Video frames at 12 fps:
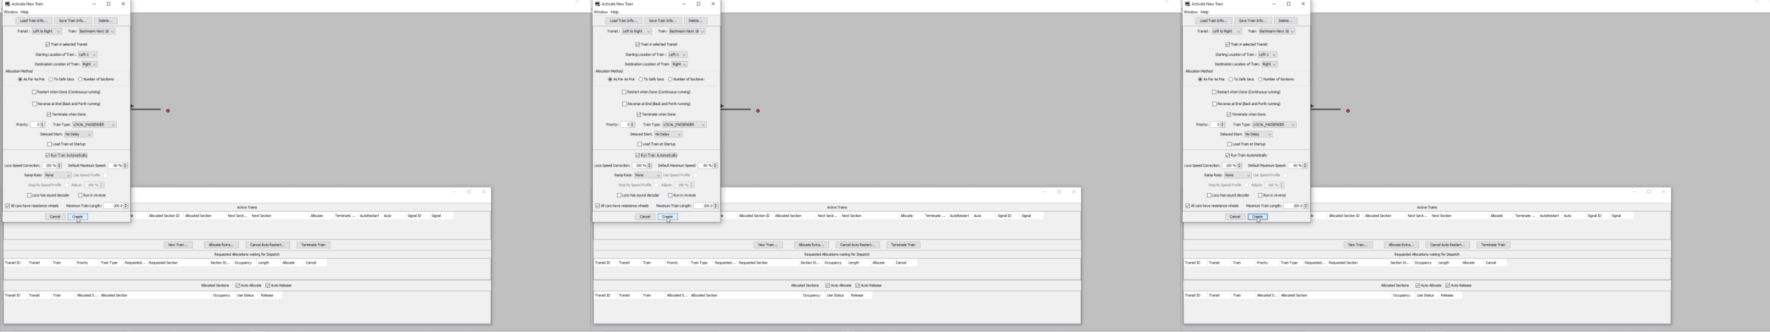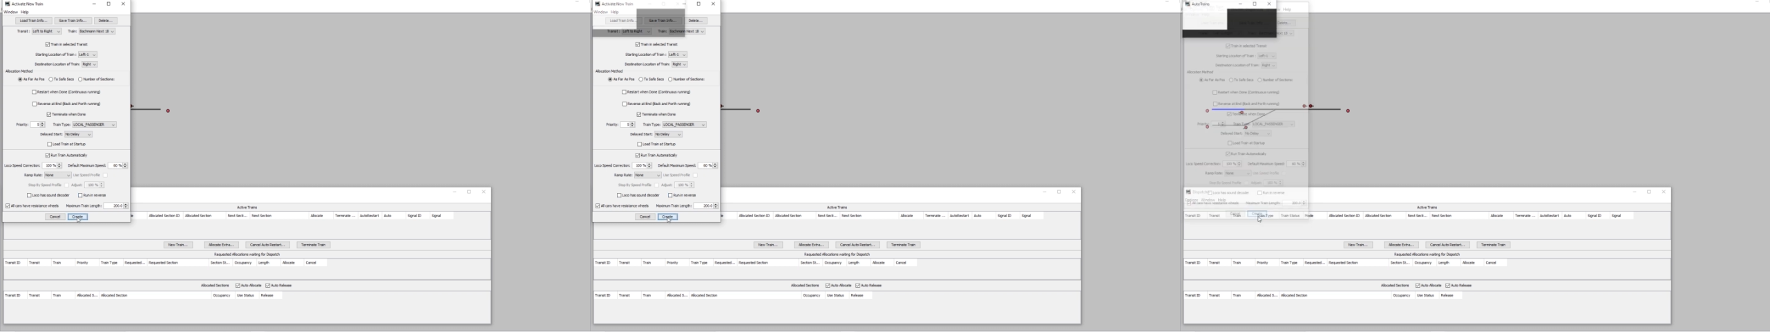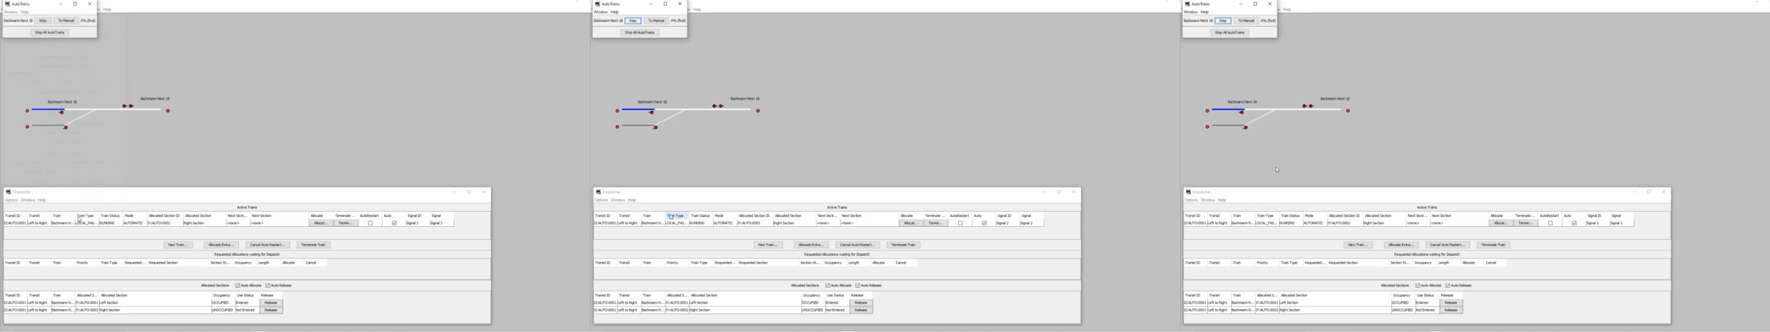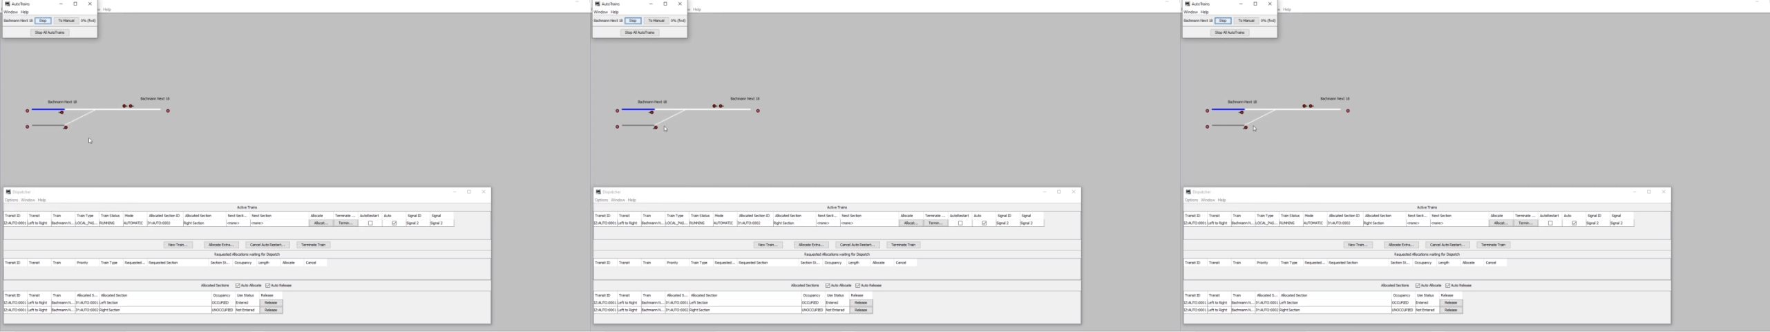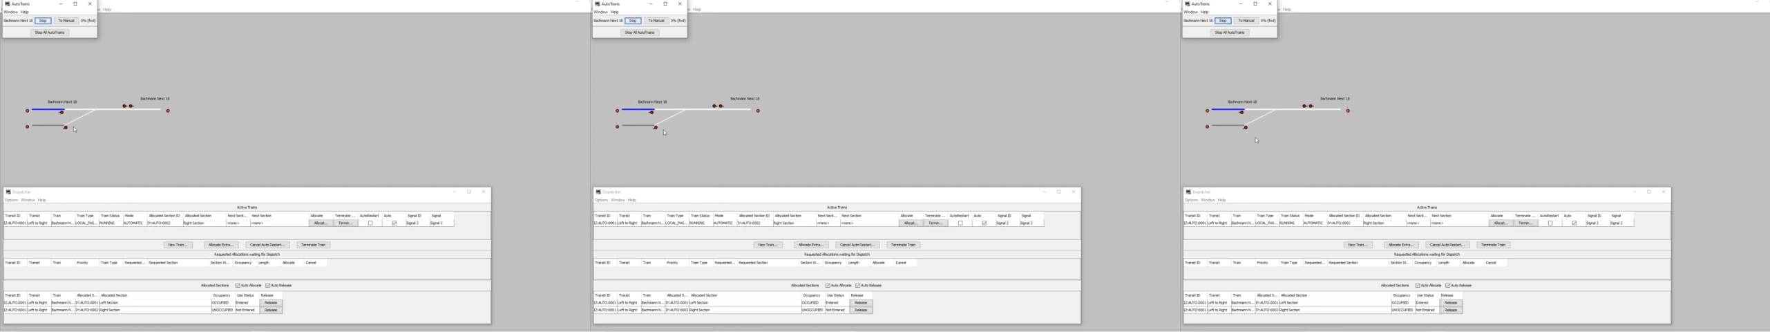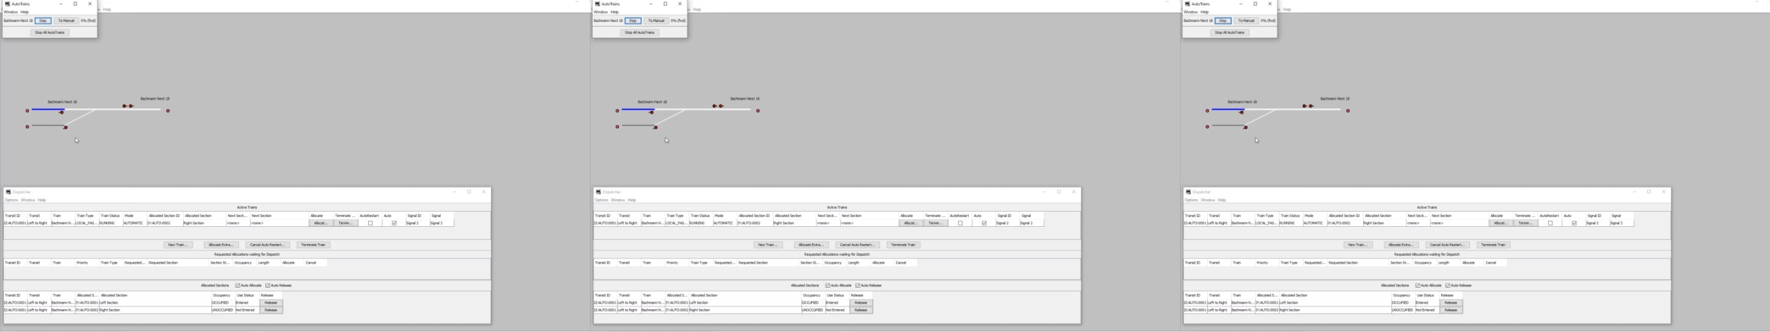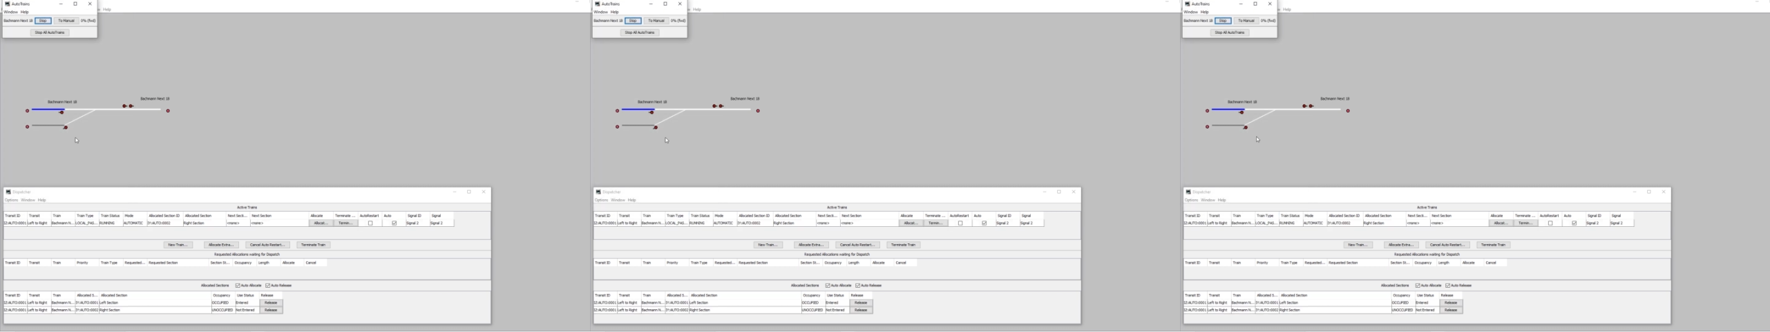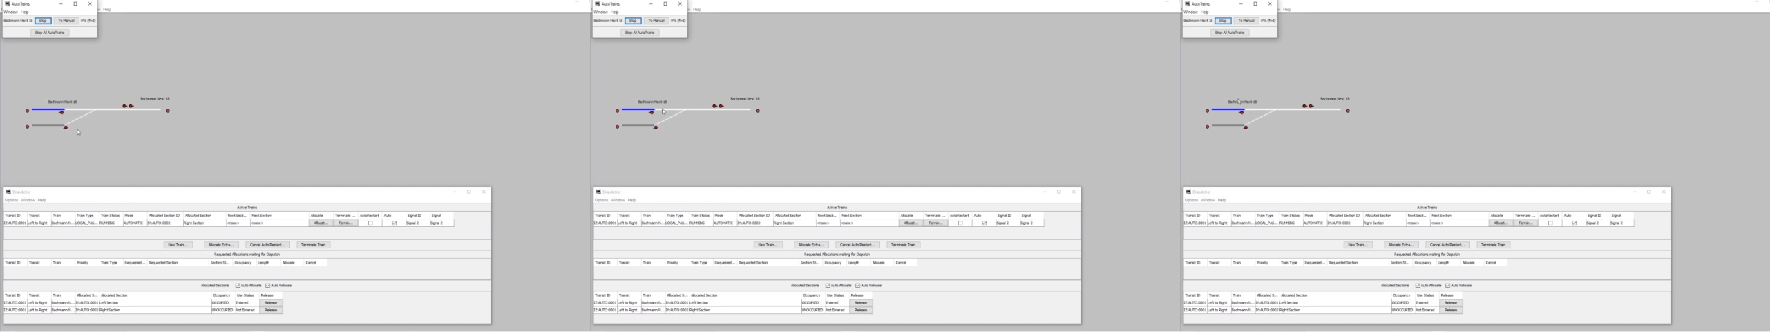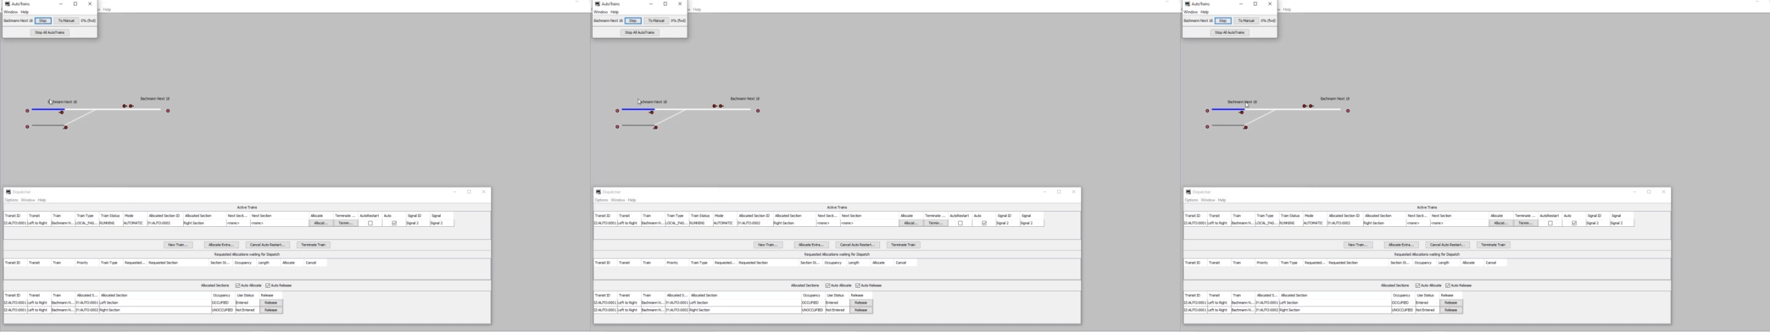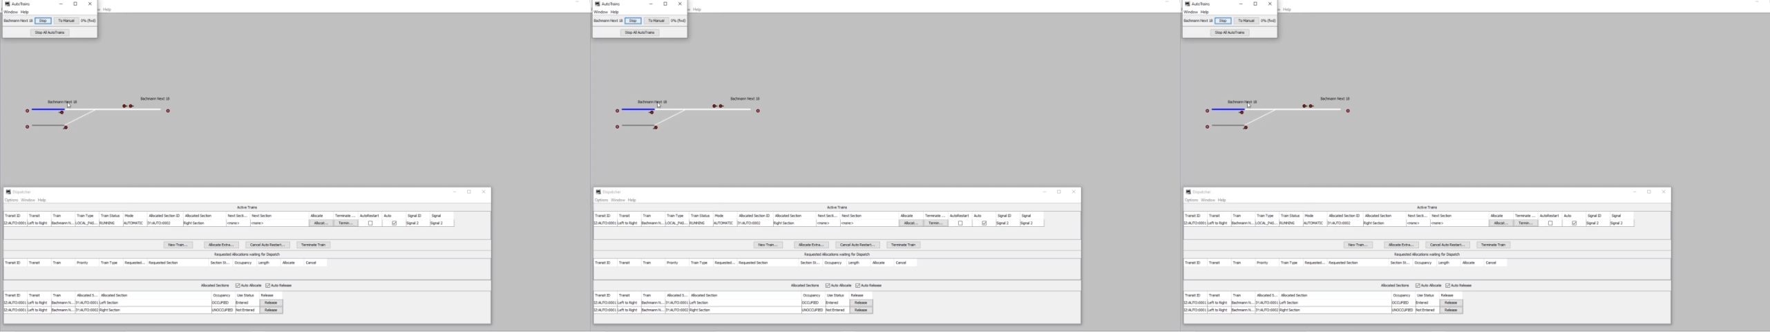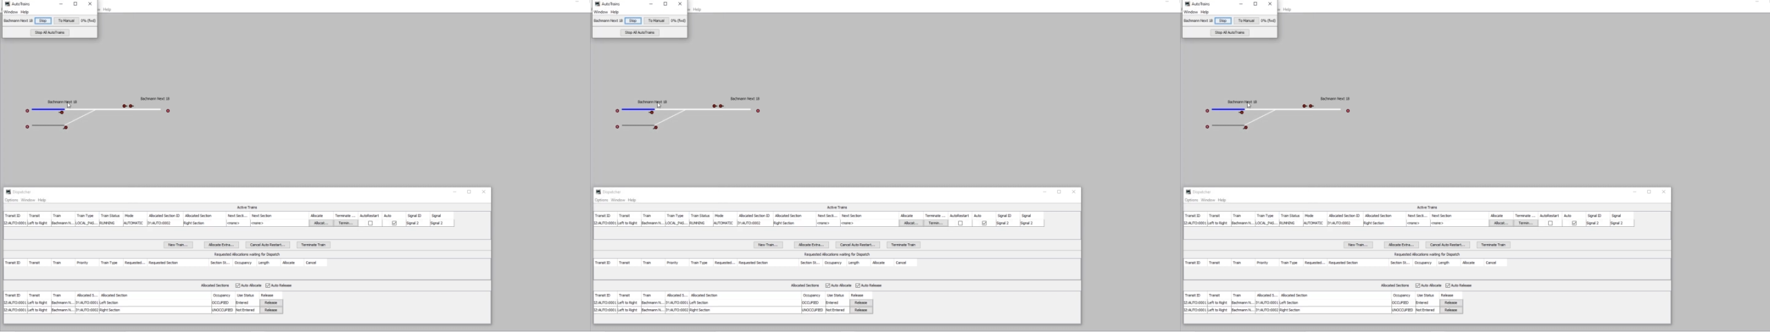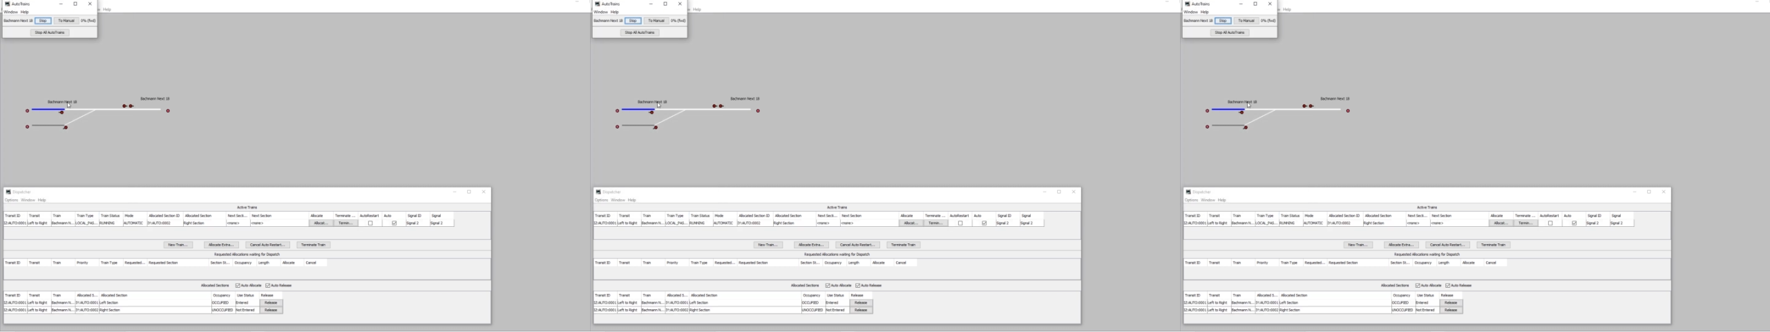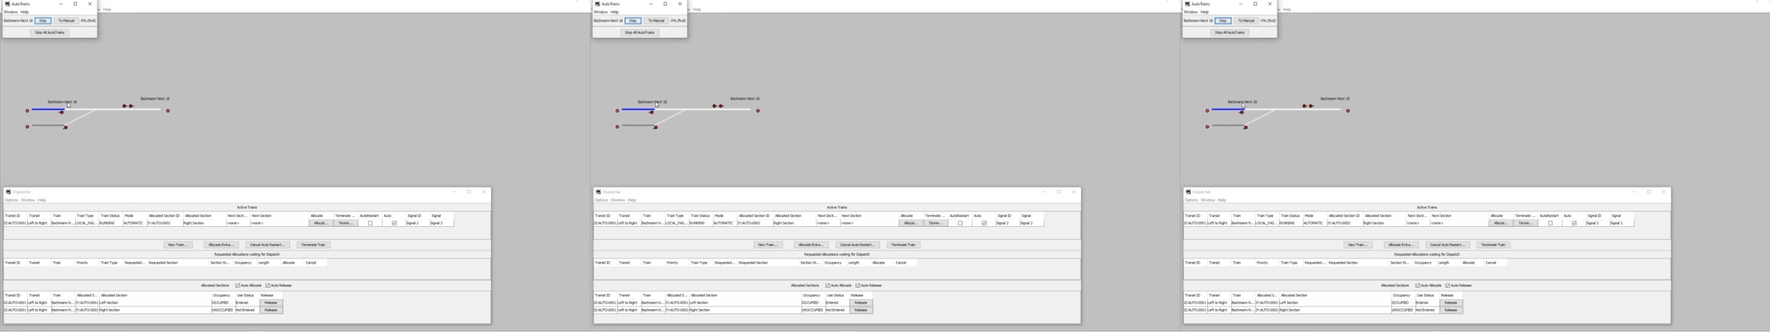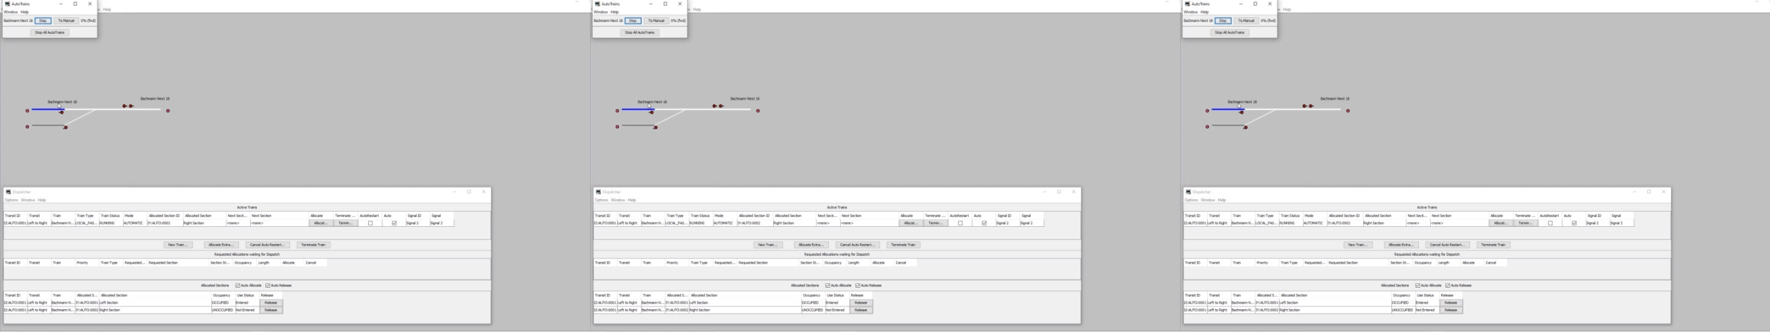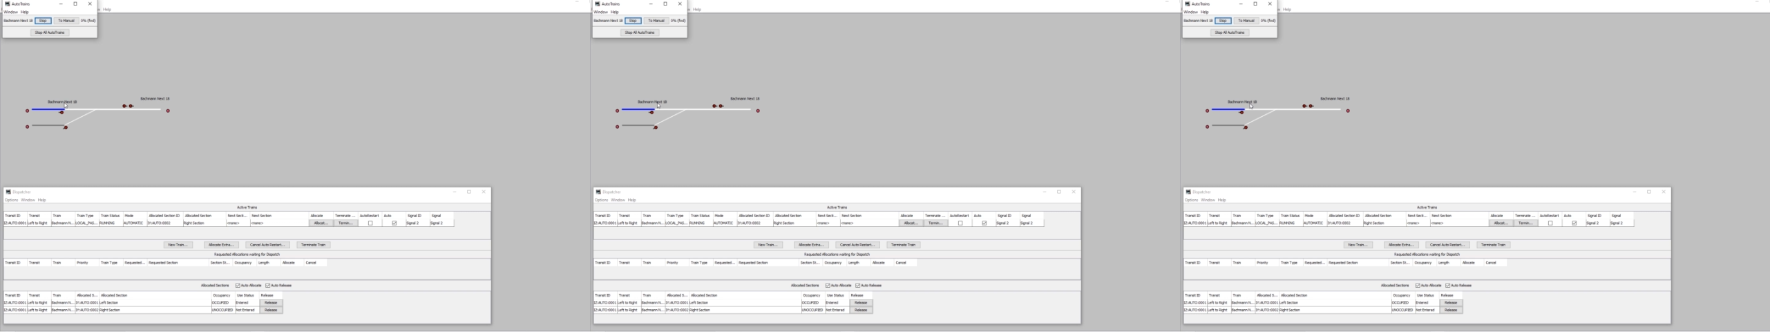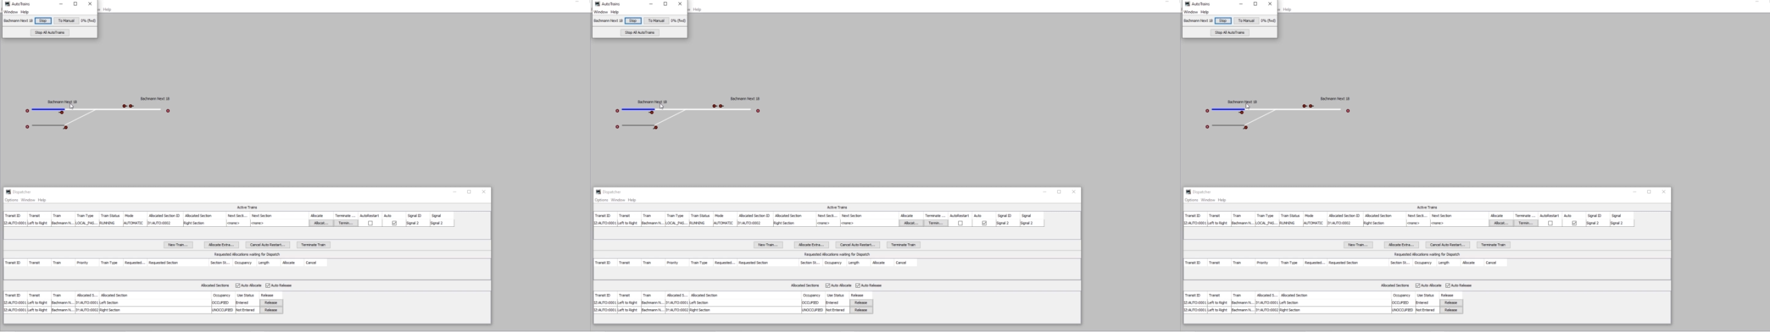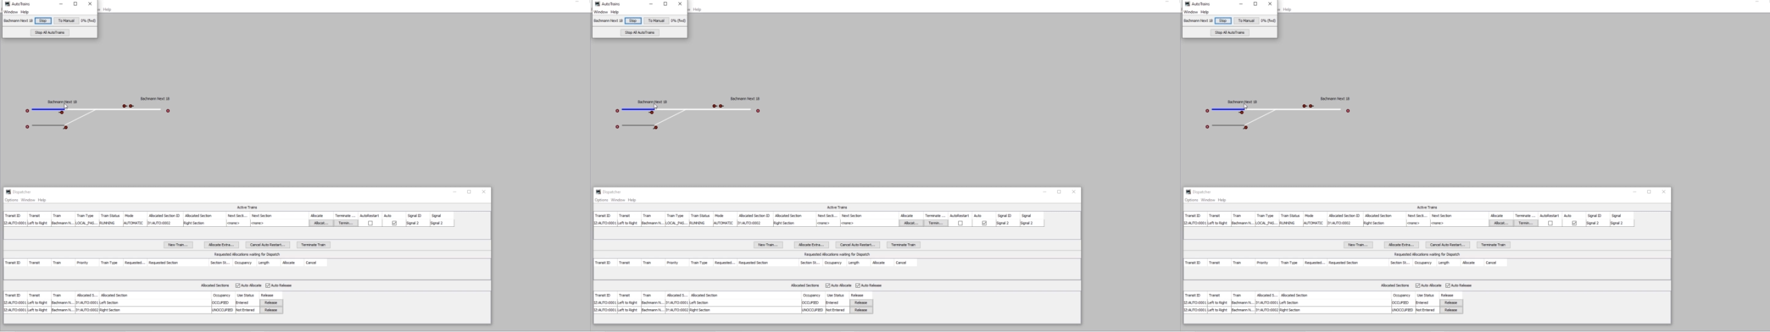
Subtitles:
[unreadable: no face in view]